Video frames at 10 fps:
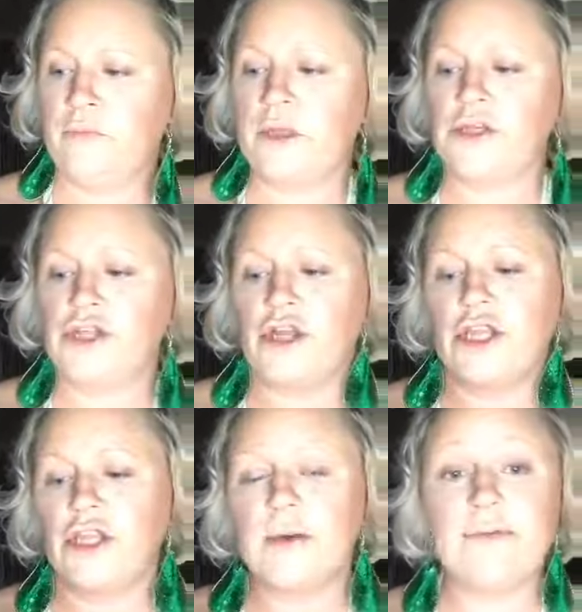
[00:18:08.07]
Charlotte,
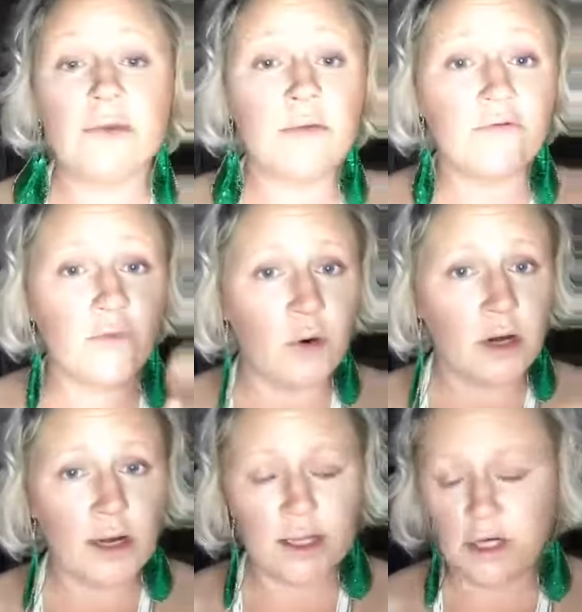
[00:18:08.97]
you have number 4
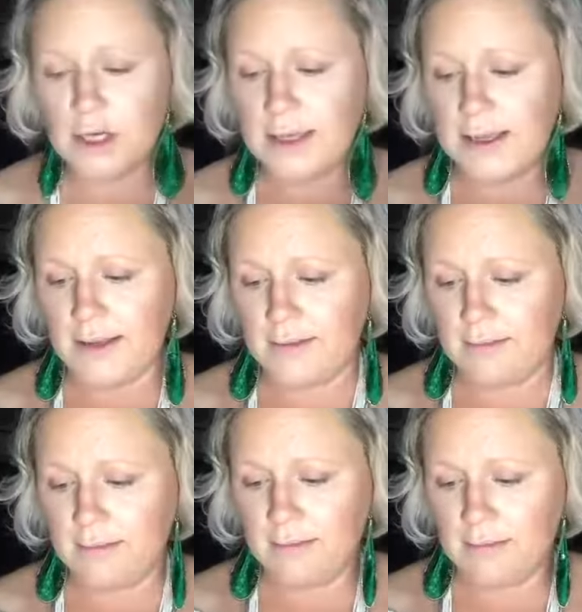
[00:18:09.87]
in your kit
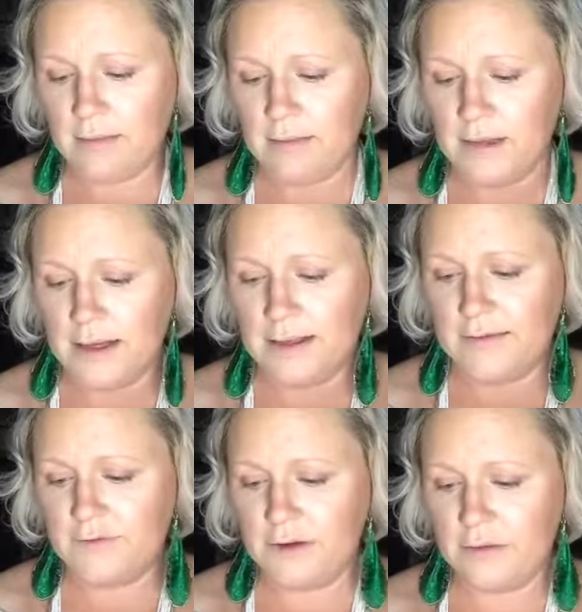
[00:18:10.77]
that I
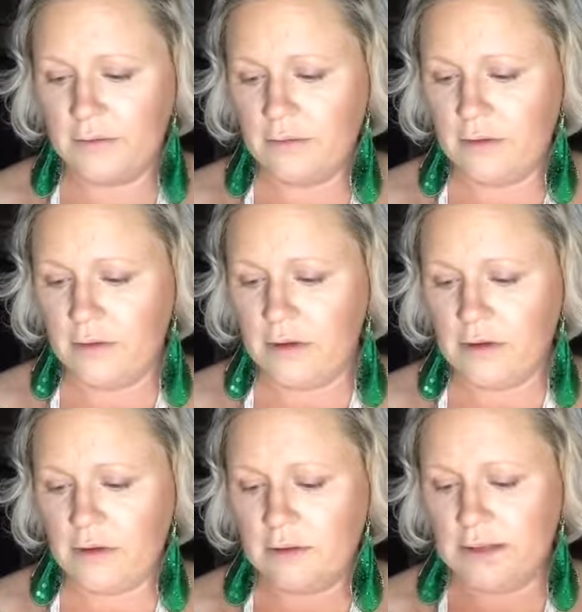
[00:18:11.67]
left you,
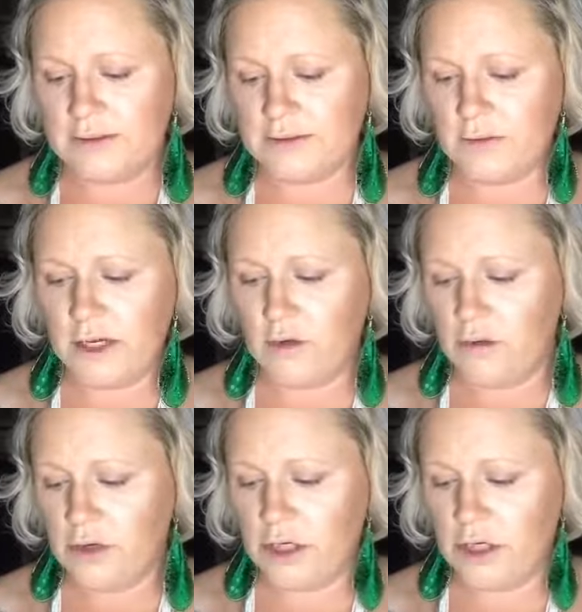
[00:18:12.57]
and that's the one I ordered